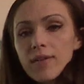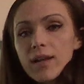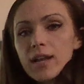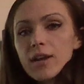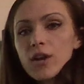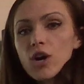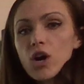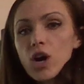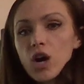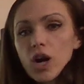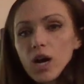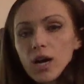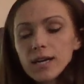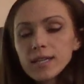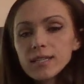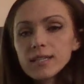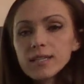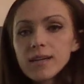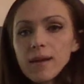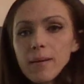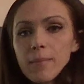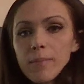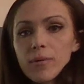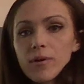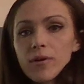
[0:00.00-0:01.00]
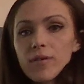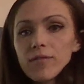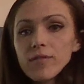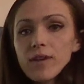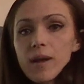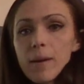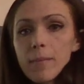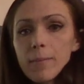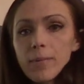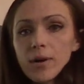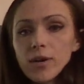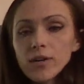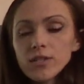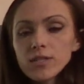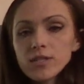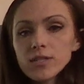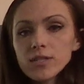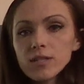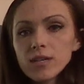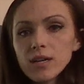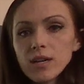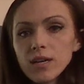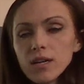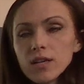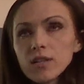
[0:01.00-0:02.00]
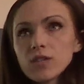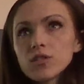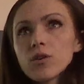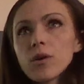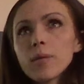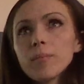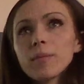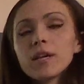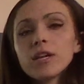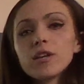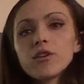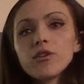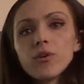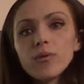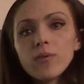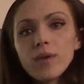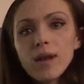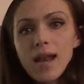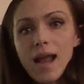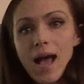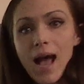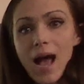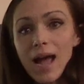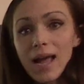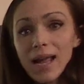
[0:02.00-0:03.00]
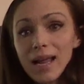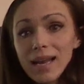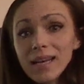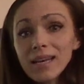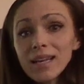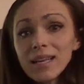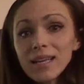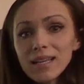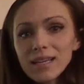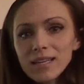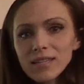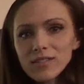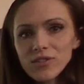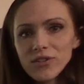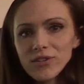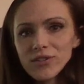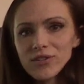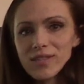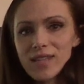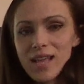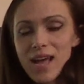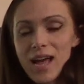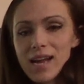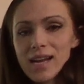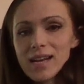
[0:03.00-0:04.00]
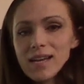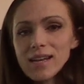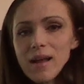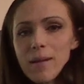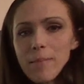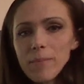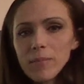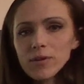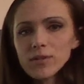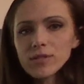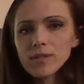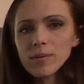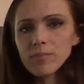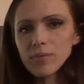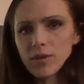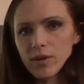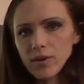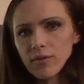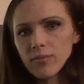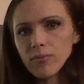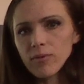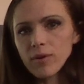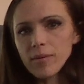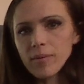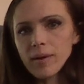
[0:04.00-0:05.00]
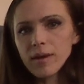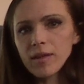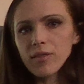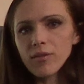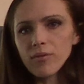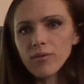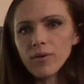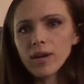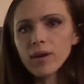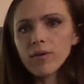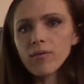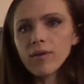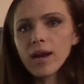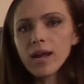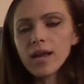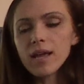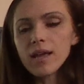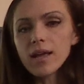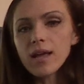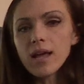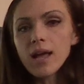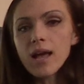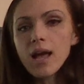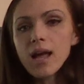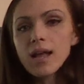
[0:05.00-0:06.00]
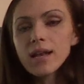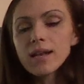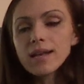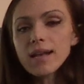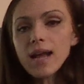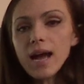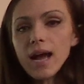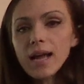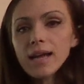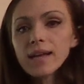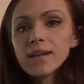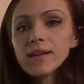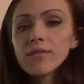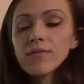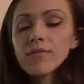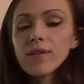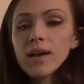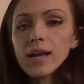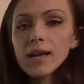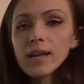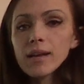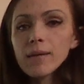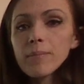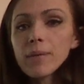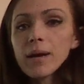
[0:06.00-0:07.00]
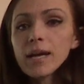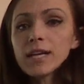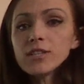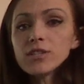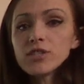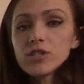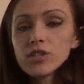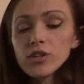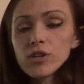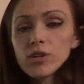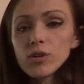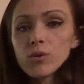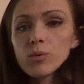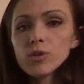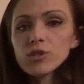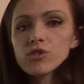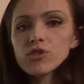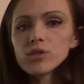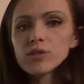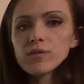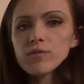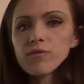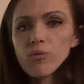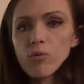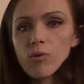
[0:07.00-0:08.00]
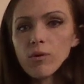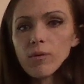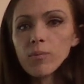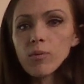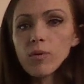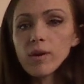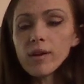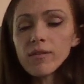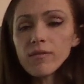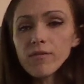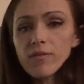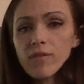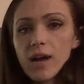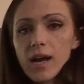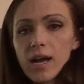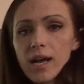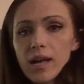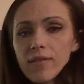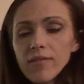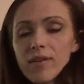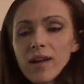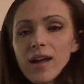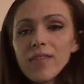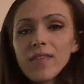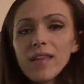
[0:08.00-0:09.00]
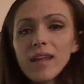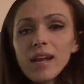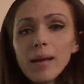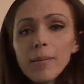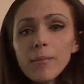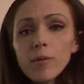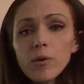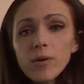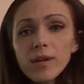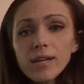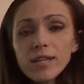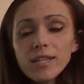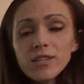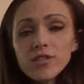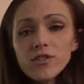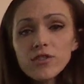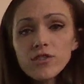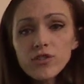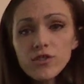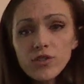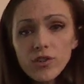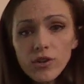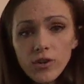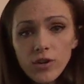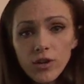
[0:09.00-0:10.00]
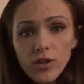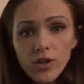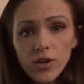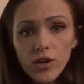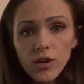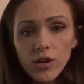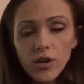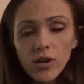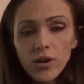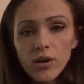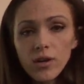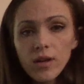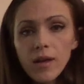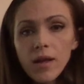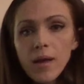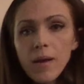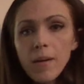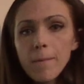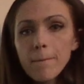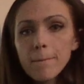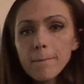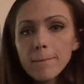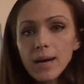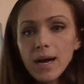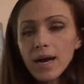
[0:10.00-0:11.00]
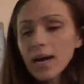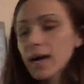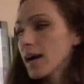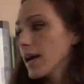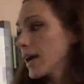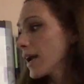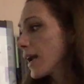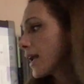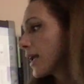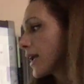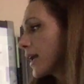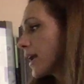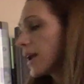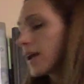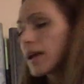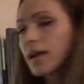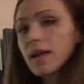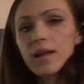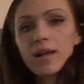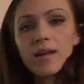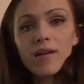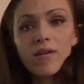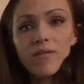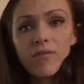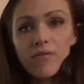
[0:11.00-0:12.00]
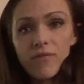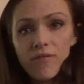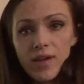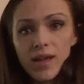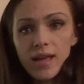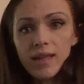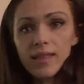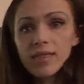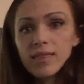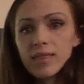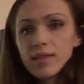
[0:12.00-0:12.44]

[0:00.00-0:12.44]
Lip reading: an odd number of numbers. So I'm going to do 9, because there's 9 numbers up there, 3 by 3, right? 9 divided by 2, which is 4.5. And then I'm going to circle my 5th